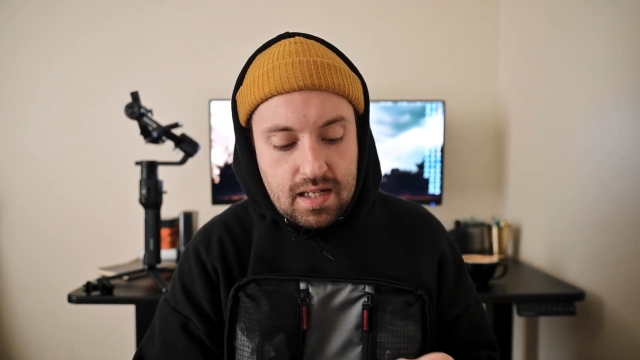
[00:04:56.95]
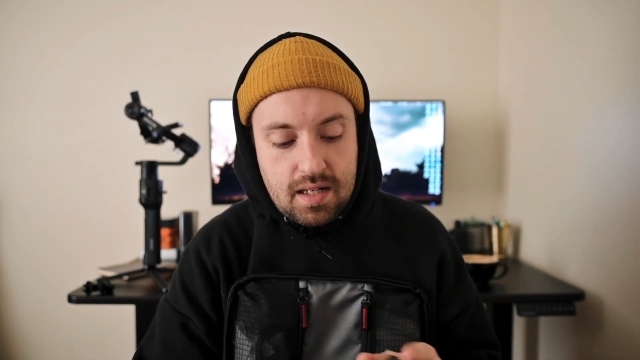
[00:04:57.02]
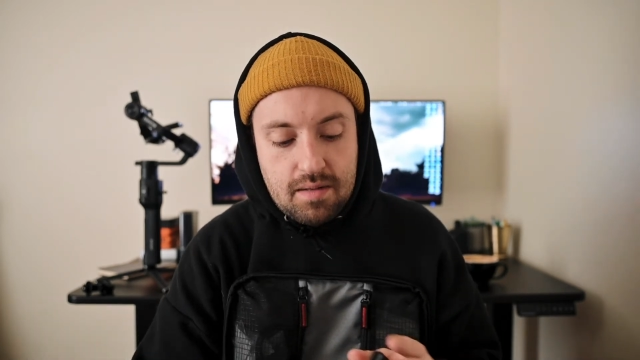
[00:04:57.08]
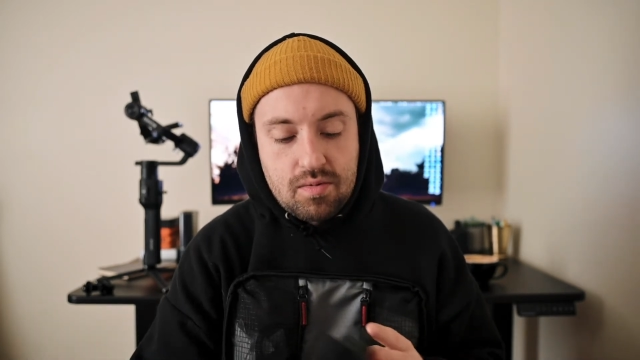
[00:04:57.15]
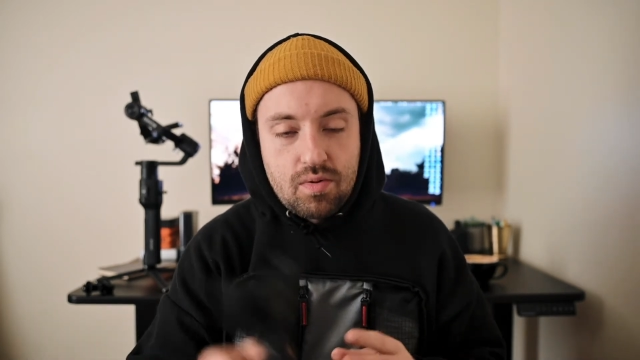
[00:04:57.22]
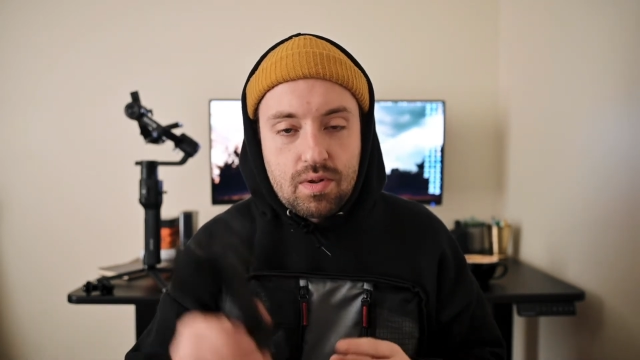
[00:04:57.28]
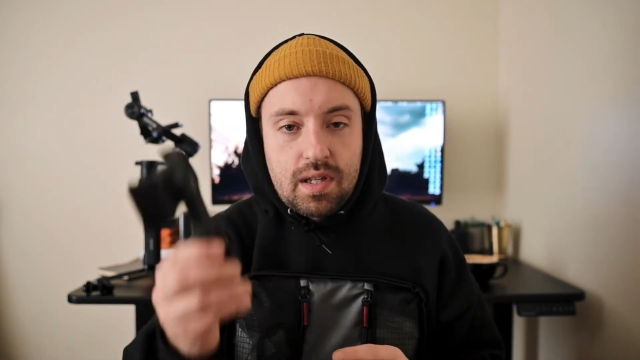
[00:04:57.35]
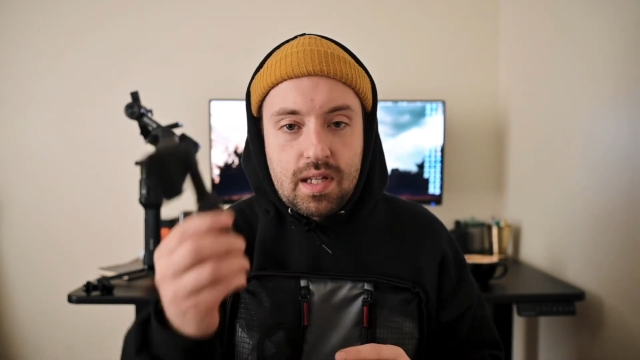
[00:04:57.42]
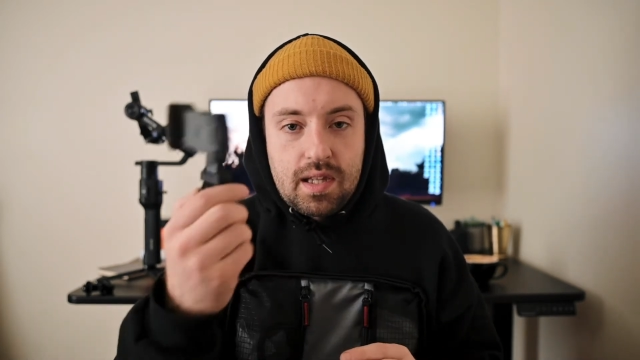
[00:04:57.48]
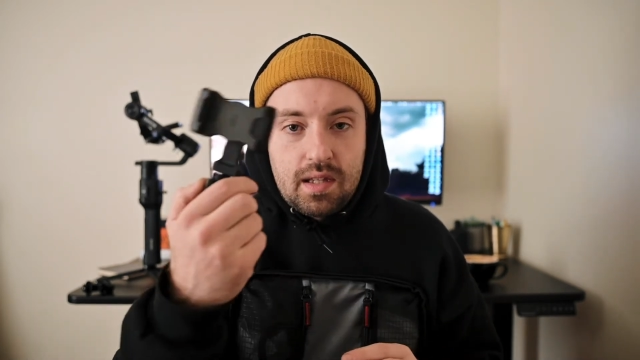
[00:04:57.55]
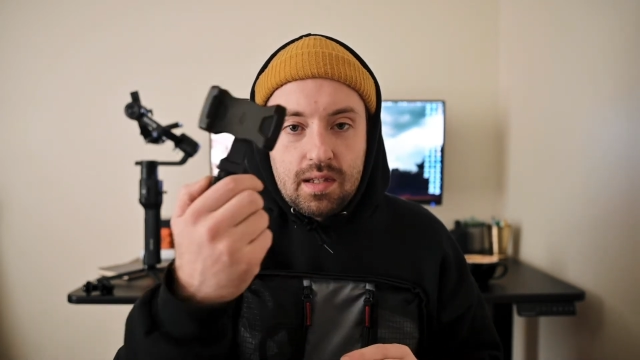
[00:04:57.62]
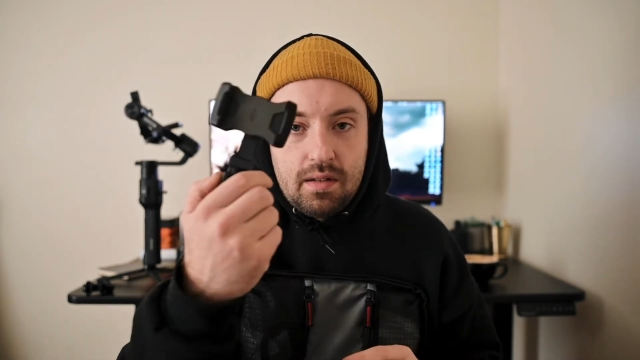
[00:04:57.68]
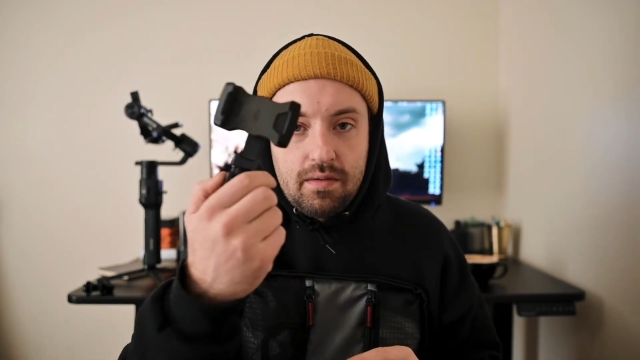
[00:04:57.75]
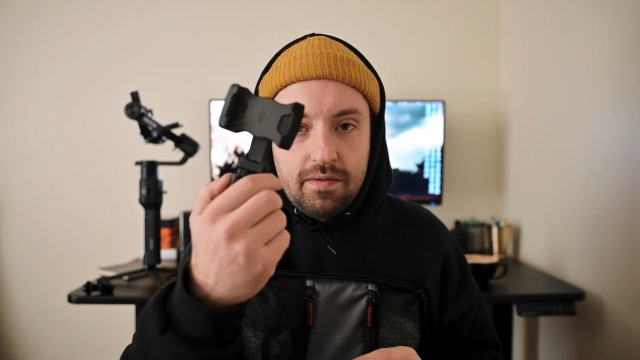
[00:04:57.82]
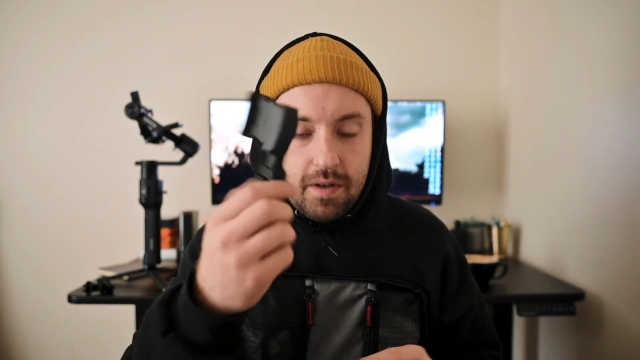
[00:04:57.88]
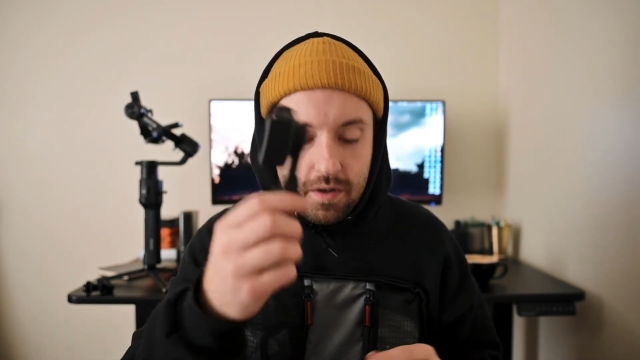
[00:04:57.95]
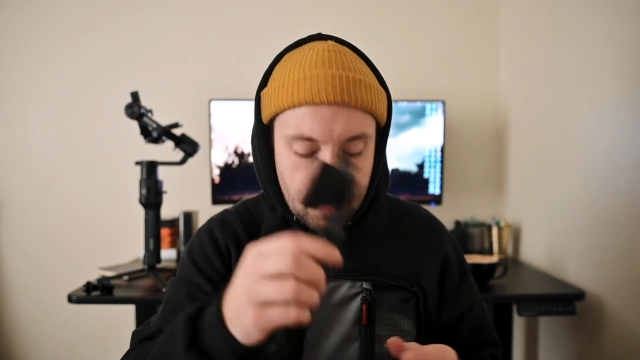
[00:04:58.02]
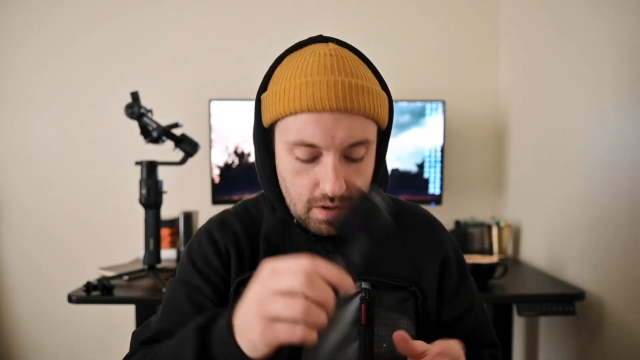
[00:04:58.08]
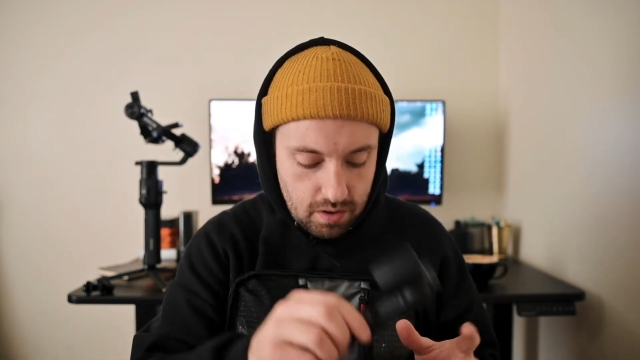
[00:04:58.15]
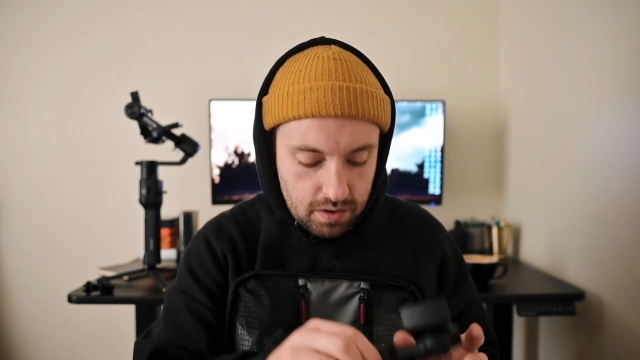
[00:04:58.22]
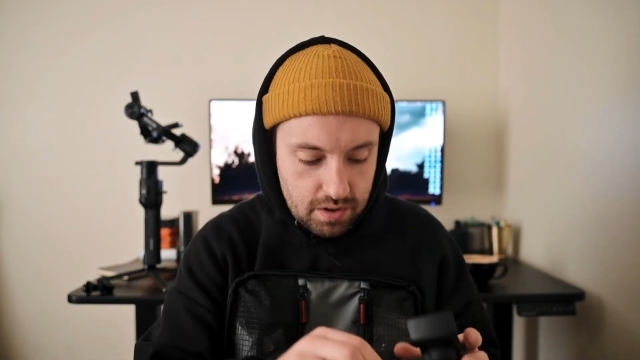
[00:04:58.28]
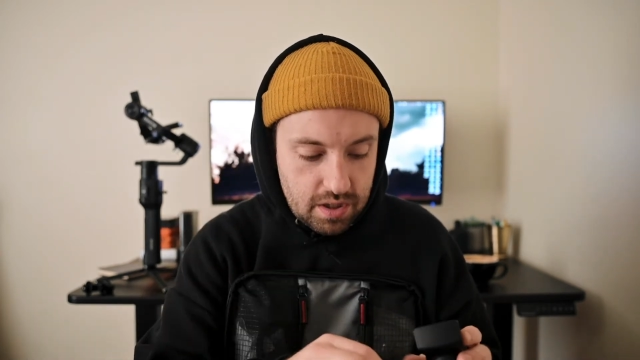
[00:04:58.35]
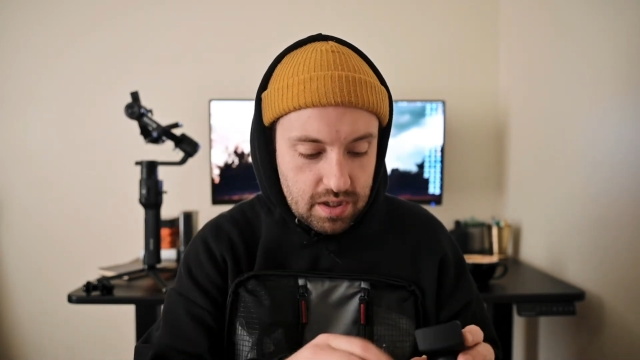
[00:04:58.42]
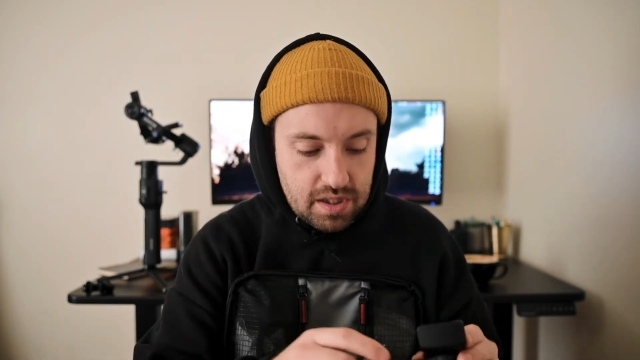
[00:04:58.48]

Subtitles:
comes with like a little phone holder,